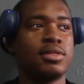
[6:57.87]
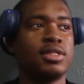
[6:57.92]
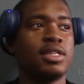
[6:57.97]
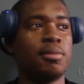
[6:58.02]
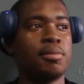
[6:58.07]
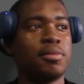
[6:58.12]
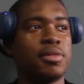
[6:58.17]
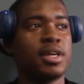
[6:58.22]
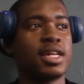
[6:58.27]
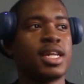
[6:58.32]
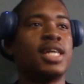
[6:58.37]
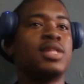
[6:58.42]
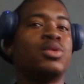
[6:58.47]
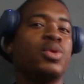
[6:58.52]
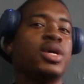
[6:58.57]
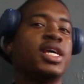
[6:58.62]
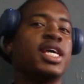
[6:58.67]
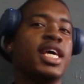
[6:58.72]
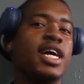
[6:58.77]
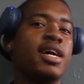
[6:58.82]
something that
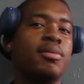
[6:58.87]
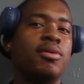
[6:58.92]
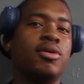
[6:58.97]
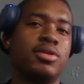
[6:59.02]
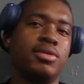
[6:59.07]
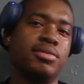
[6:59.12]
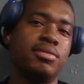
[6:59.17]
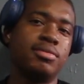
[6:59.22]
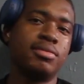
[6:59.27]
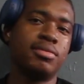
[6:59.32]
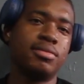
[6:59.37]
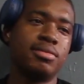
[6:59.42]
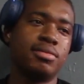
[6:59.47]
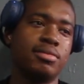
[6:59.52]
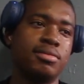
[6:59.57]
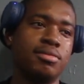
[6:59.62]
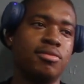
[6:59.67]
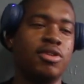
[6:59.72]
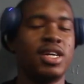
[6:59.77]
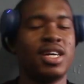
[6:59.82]
we care about
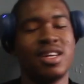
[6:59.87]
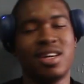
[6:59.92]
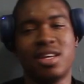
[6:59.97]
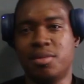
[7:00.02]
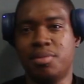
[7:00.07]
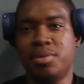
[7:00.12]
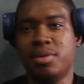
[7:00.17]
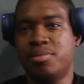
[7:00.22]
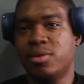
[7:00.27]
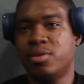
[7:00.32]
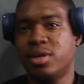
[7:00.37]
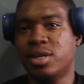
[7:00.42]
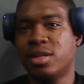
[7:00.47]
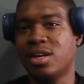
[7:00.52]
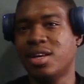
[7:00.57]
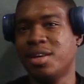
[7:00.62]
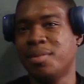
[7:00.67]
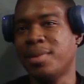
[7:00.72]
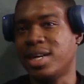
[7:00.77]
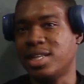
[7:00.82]
one another, we would
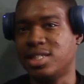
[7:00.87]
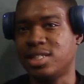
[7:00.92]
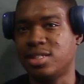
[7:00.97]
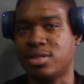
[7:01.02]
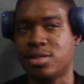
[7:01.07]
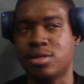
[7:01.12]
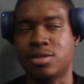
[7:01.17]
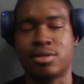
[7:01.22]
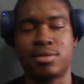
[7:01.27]
imagine.